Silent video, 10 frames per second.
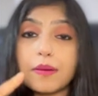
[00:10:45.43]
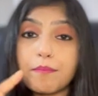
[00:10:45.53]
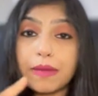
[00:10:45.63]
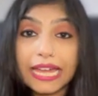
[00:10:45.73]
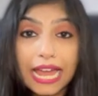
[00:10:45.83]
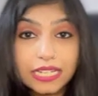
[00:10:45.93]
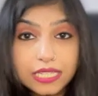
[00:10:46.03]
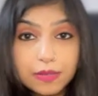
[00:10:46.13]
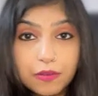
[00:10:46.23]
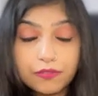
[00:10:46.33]

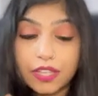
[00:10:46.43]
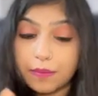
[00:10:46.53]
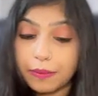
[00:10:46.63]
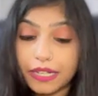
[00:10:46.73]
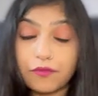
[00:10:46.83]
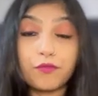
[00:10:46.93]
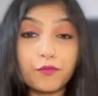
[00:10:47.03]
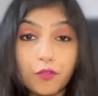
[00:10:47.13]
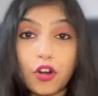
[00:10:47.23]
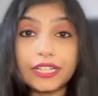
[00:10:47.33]
mechanism of therapeutic,
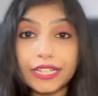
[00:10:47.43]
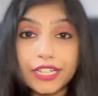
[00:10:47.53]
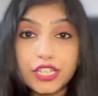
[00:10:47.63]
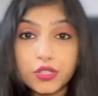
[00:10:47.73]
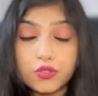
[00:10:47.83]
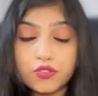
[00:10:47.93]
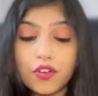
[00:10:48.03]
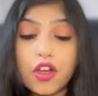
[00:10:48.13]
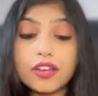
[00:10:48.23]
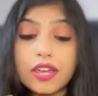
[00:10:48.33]
what it is used
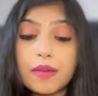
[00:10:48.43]
for,